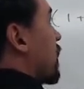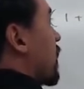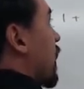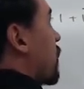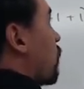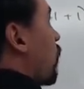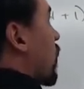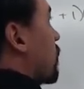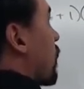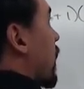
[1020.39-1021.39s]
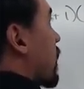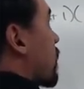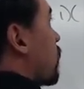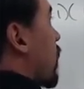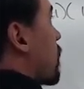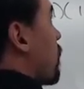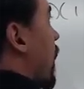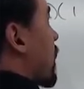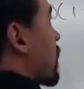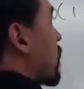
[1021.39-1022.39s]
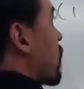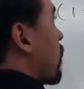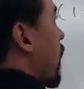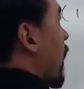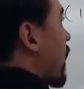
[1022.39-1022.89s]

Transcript: and 1 minus 1 minus 2i.